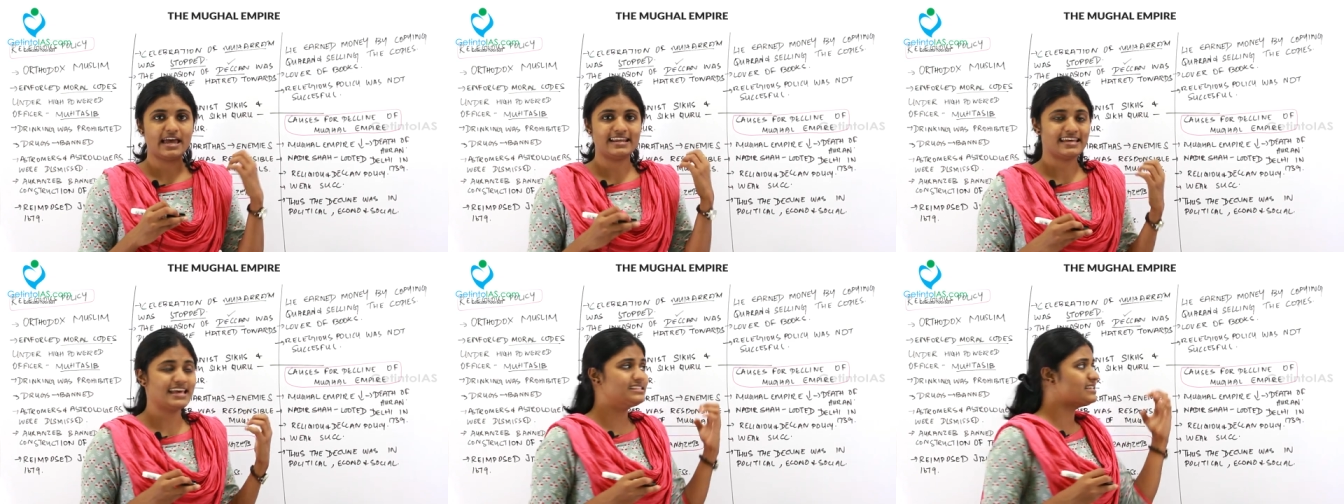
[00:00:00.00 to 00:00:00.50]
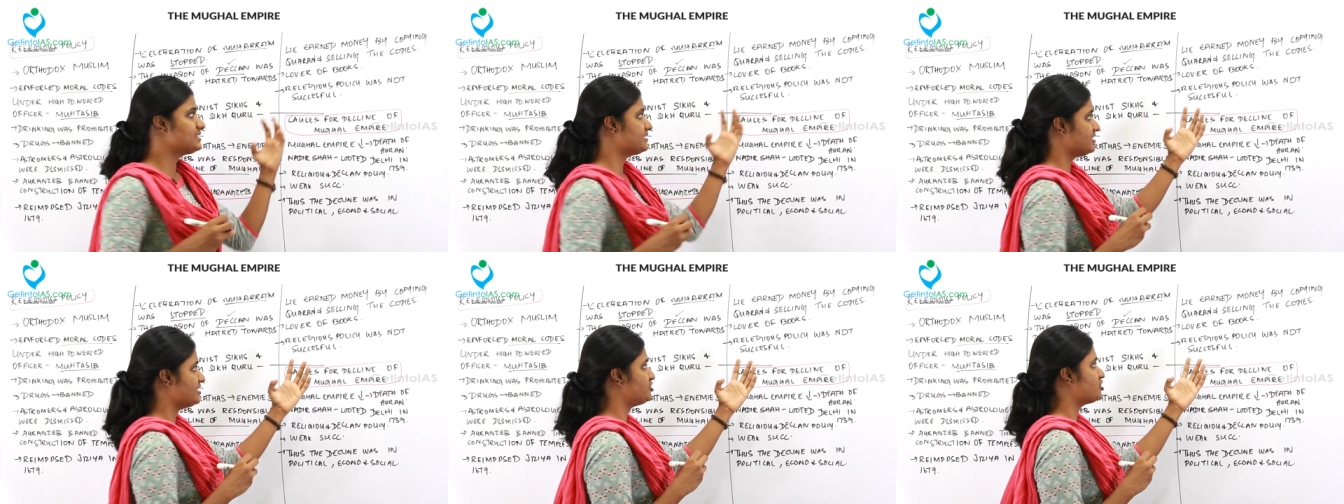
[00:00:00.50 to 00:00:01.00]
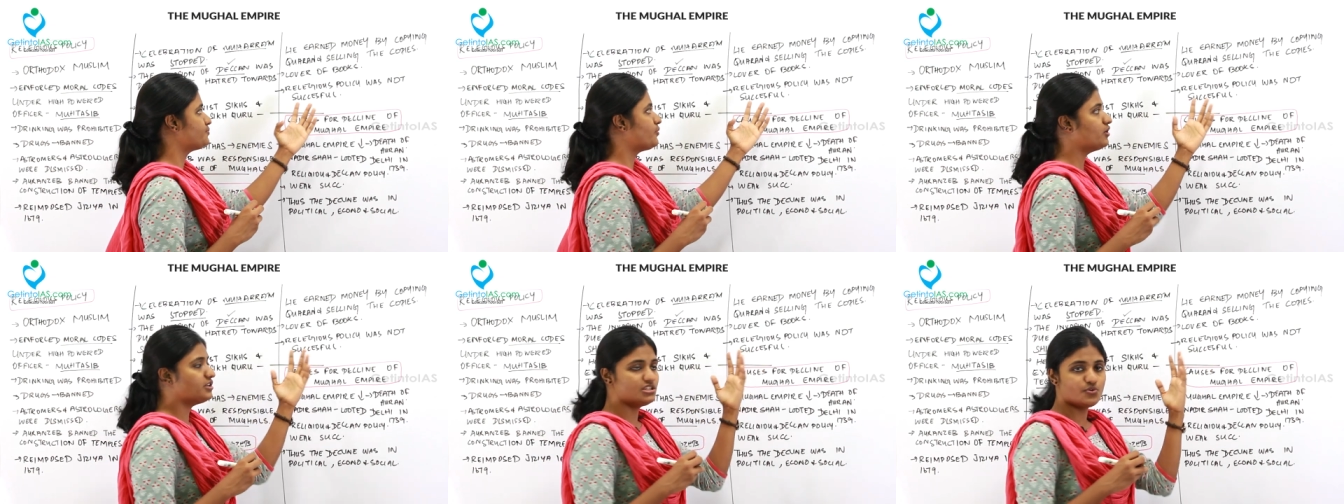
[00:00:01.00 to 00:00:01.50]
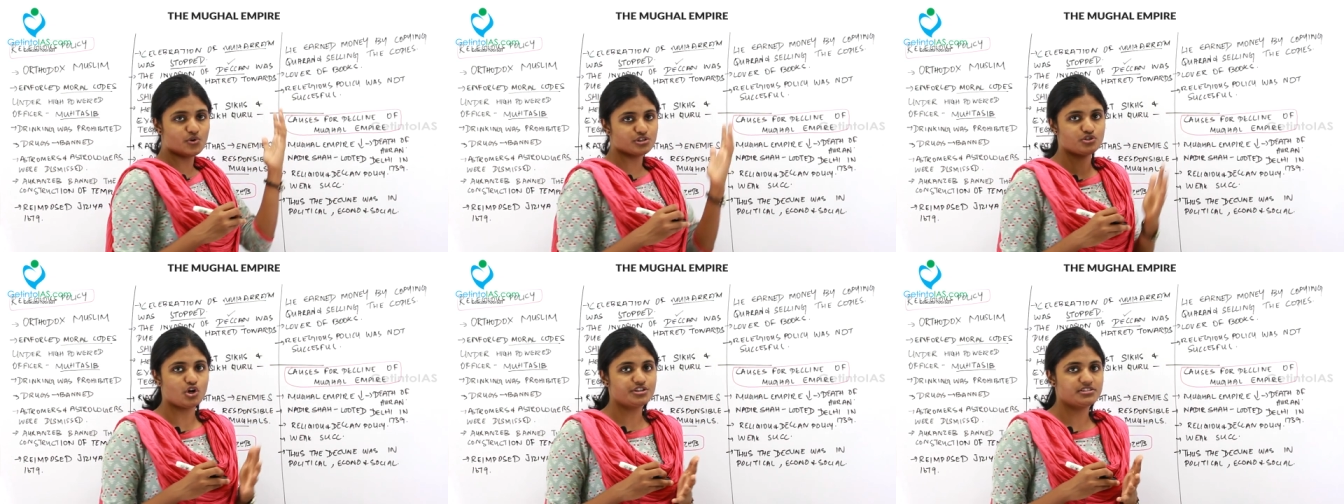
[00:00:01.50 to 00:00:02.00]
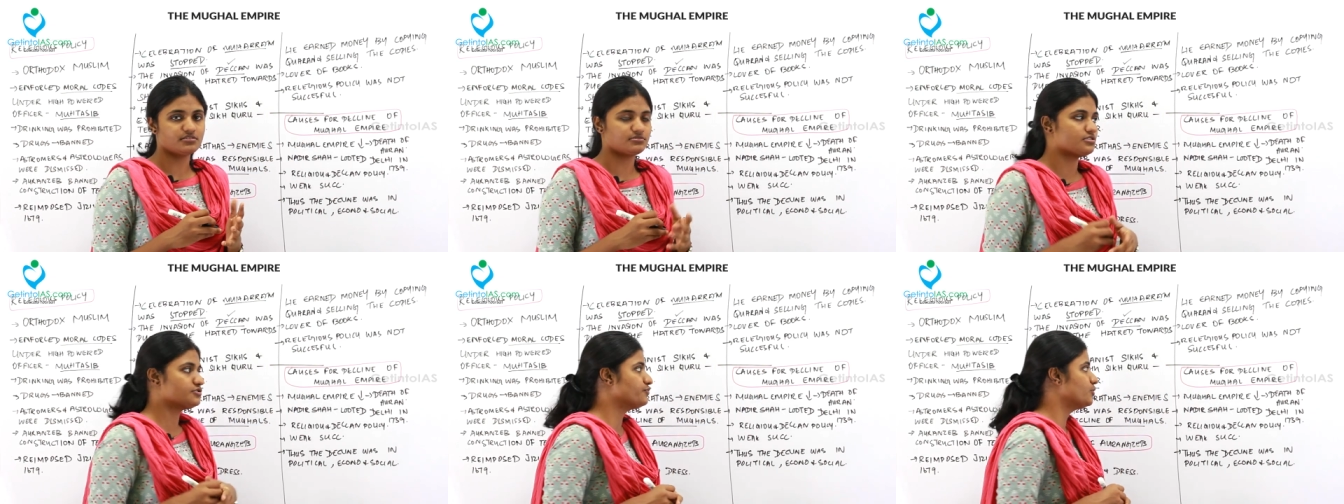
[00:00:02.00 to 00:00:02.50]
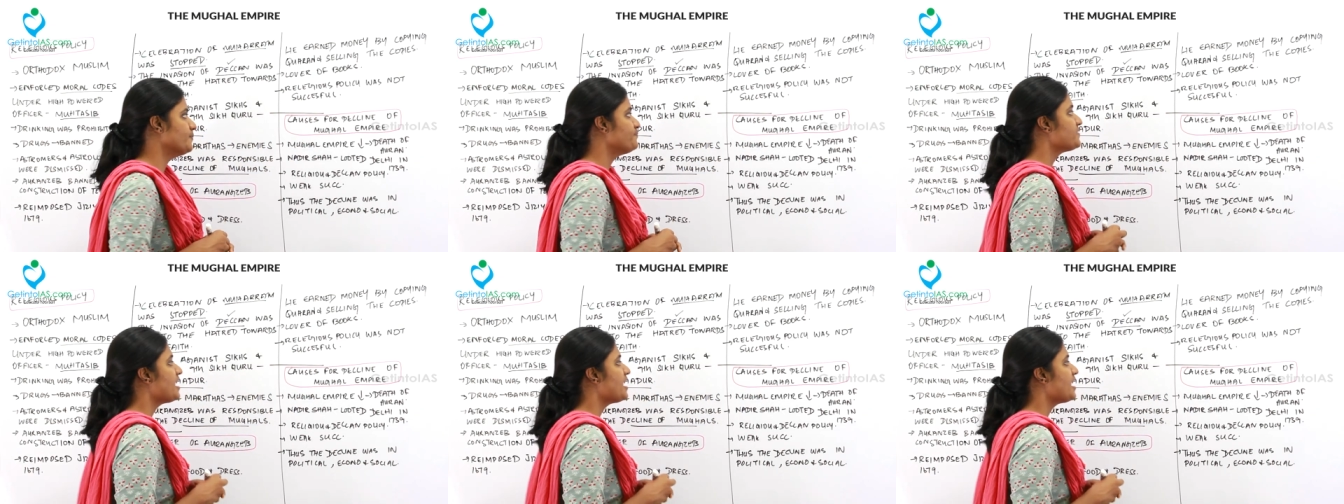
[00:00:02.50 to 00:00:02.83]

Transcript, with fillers: and hence his religious policy was not successful.